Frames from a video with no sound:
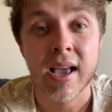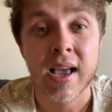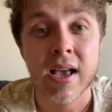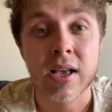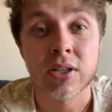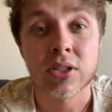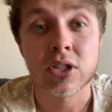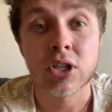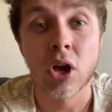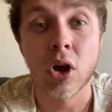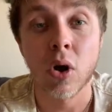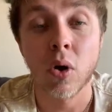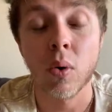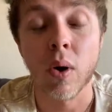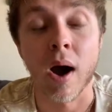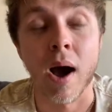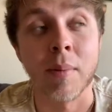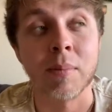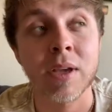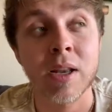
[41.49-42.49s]
So
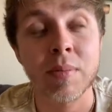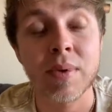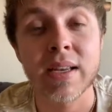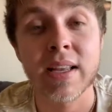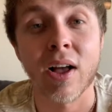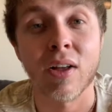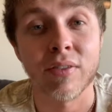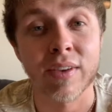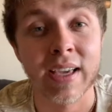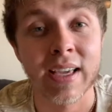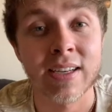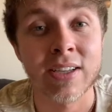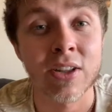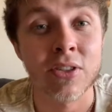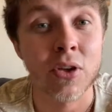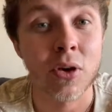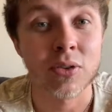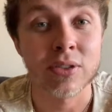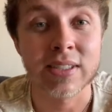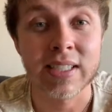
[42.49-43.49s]
I'm going to be delving into
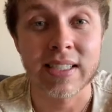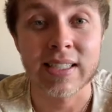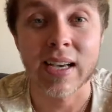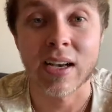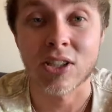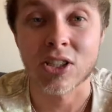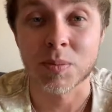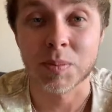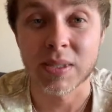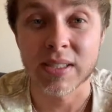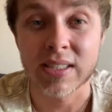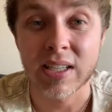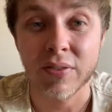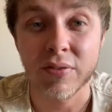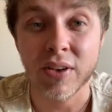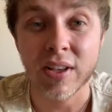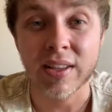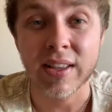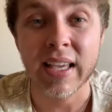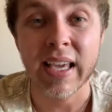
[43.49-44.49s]
those details
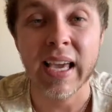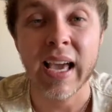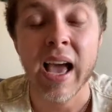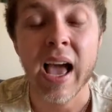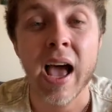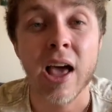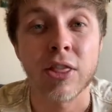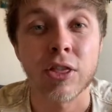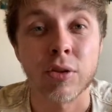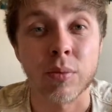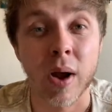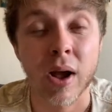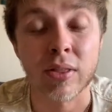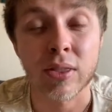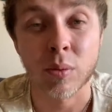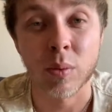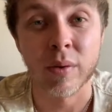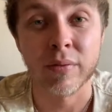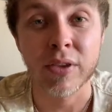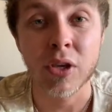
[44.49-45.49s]
specifically throughout the
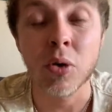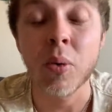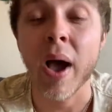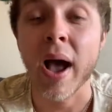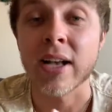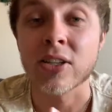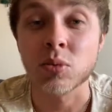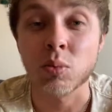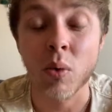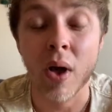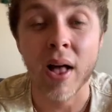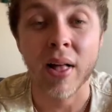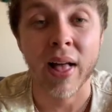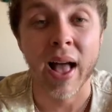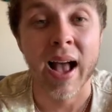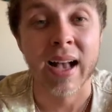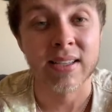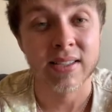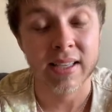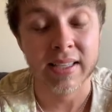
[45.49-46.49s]
review as well
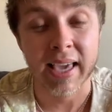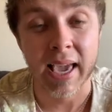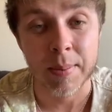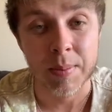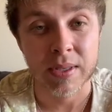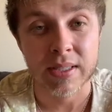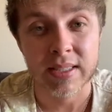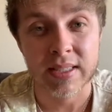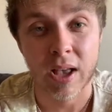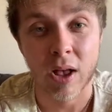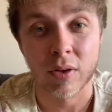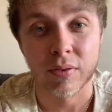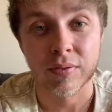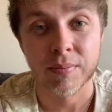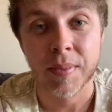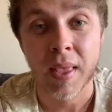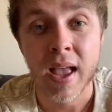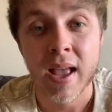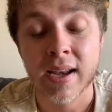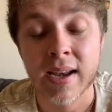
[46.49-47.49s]
as the game itself.
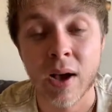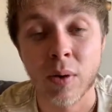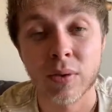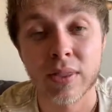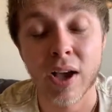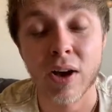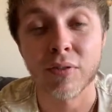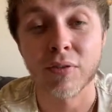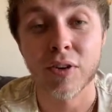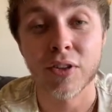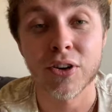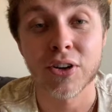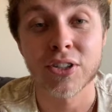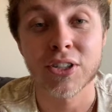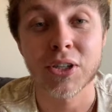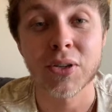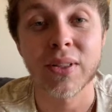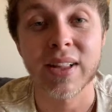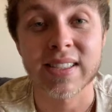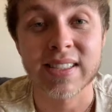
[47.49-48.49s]
Now without further ado,
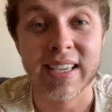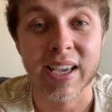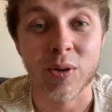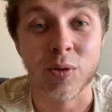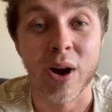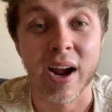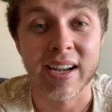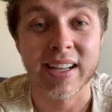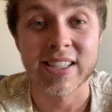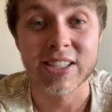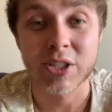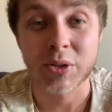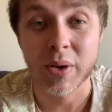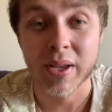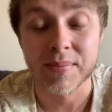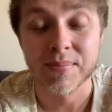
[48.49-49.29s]
let's get right into it.